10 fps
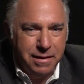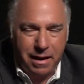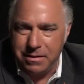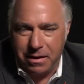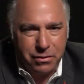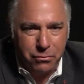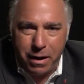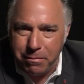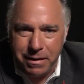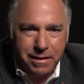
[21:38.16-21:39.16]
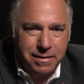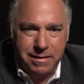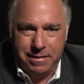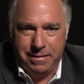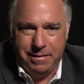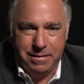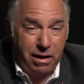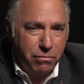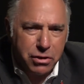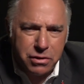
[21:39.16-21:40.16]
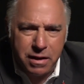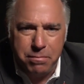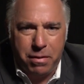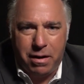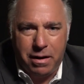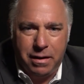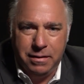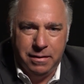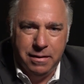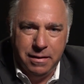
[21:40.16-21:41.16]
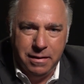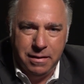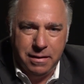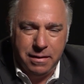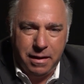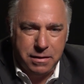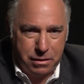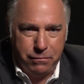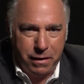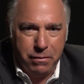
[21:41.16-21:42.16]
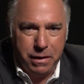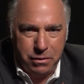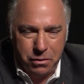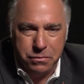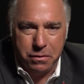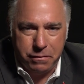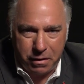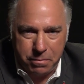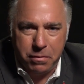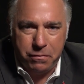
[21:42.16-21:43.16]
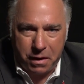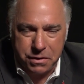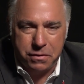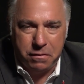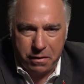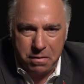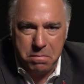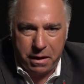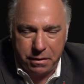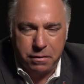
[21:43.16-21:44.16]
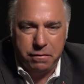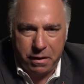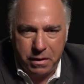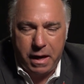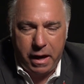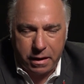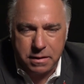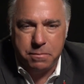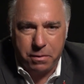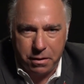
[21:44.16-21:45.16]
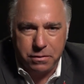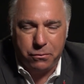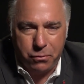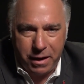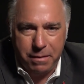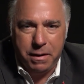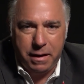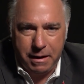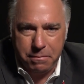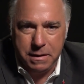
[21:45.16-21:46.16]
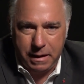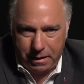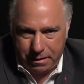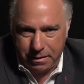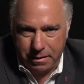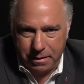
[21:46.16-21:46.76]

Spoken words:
That's not The Remnant. It's not Rush Limbaugh. It's the very neutral, very professional, very medical, very expert WebMD.